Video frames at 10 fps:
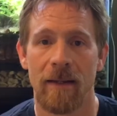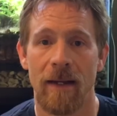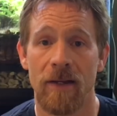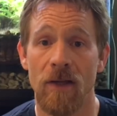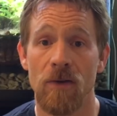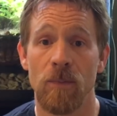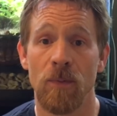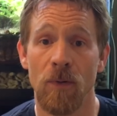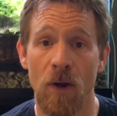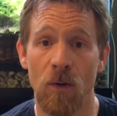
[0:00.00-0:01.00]
Another
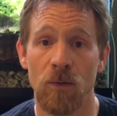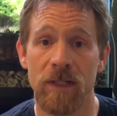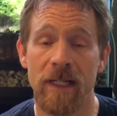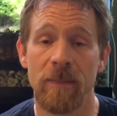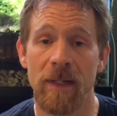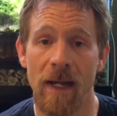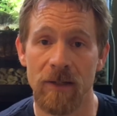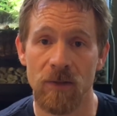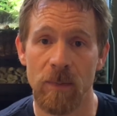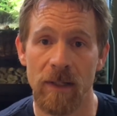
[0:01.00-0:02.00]
pro to keeping
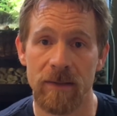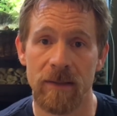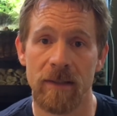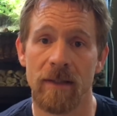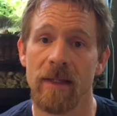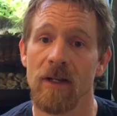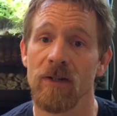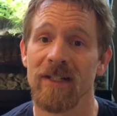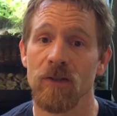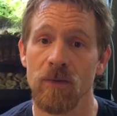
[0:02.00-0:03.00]
isopods is that they are
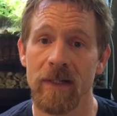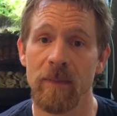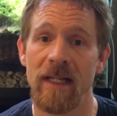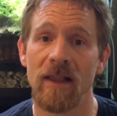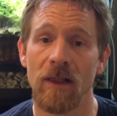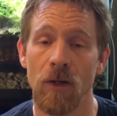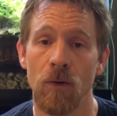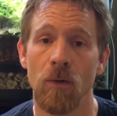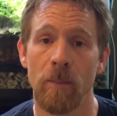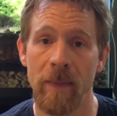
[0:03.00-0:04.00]
extremely
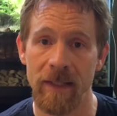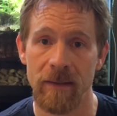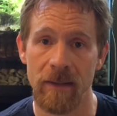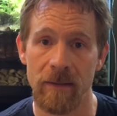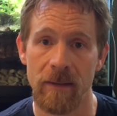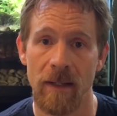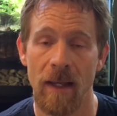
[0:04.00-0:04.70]
low maintenance.